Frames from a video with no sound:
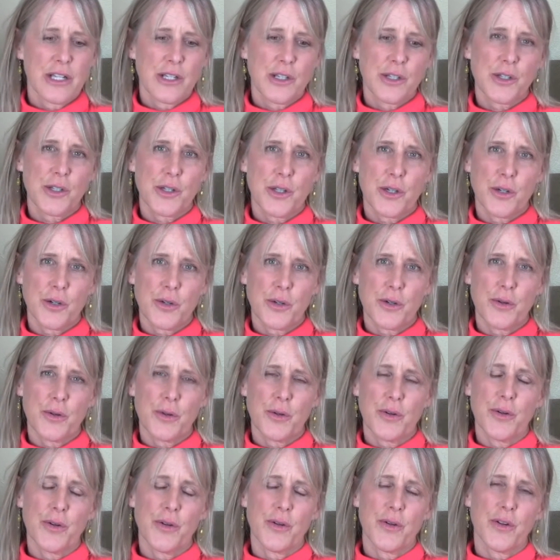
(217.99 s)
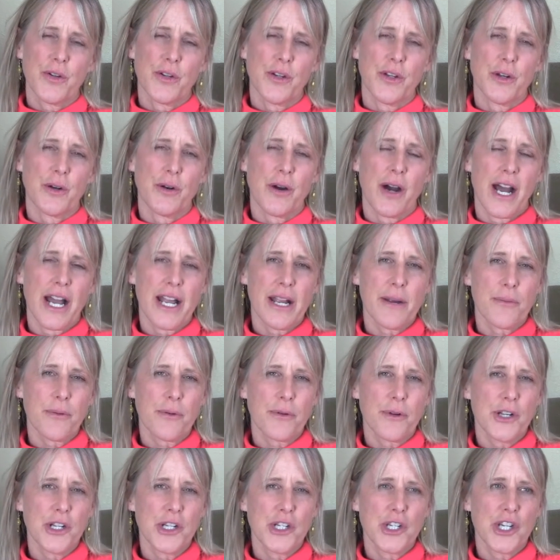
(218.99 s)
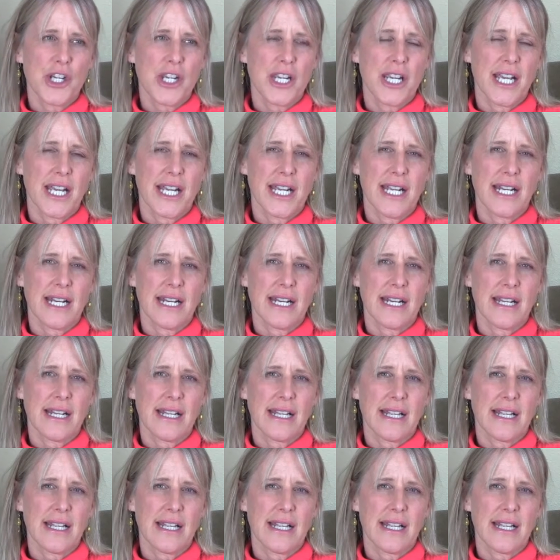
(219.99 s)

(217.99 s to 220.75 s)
So, I appreciate